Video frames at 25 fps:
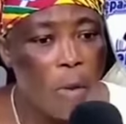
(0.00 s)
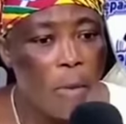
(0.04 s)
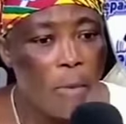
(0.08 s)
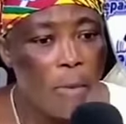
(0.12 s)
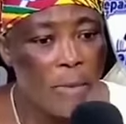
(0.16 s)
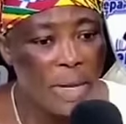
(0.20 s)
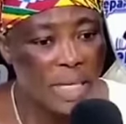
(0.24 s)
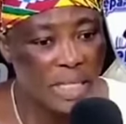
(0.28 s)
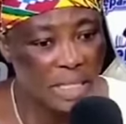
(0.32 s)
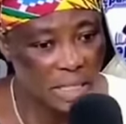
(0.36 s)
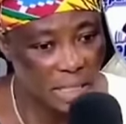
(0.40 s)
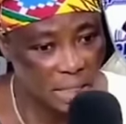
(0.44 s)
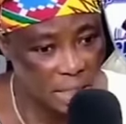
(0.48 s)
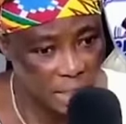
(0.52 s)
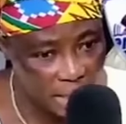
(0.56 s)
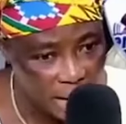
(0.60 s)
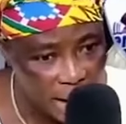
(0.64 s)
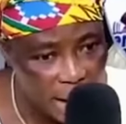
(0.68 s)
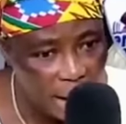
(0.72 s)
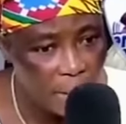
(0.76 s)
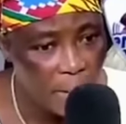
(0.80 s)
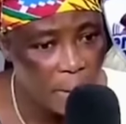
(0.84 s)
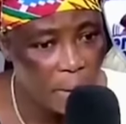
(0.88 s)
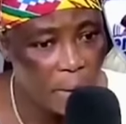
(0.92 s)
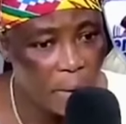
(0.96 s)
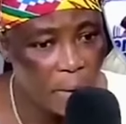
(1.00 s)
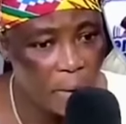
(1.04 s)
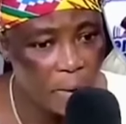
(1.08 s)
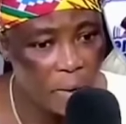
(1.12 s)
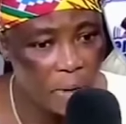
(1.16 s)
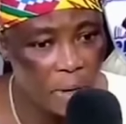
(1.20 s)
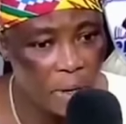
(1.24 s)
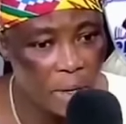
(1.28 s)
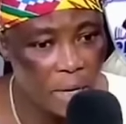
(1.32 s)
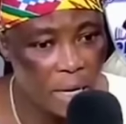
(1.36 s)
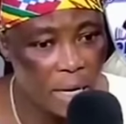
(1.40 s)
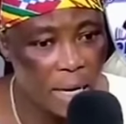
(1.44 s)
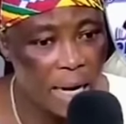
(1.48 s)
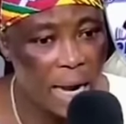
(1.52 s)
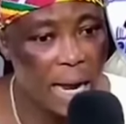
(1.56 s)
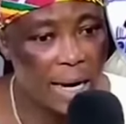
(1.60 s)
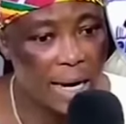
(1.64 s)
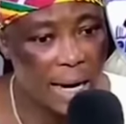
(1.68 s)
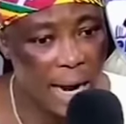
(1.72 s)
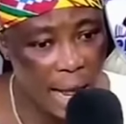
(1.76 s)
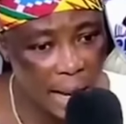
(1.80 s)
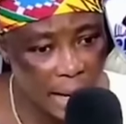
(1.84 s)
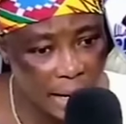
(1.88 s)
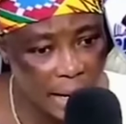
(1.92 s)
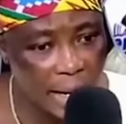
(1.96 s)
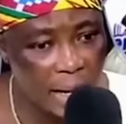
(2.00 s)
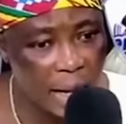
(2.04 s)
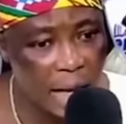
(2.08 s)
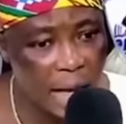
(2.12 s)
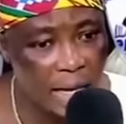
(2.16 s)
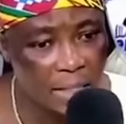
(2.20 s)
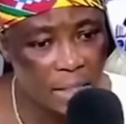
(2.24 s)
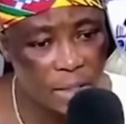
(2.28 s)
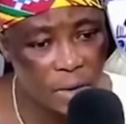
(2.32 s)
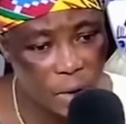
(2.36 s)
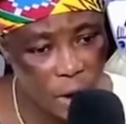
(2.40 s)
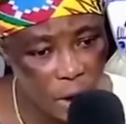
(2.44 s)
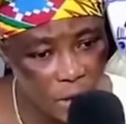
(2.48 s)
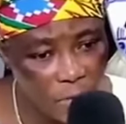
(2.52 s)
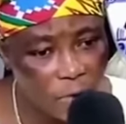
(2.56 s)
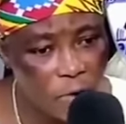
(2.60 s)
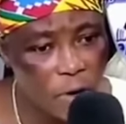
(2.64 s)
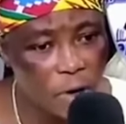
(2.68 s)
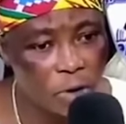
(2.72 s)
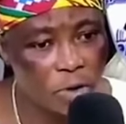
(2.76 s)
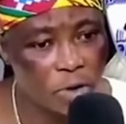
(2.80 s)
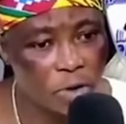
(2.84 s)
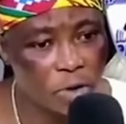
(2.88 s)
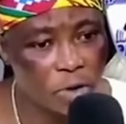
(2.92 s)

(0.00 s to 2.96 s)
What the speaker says: mesre no na na ye anti comfort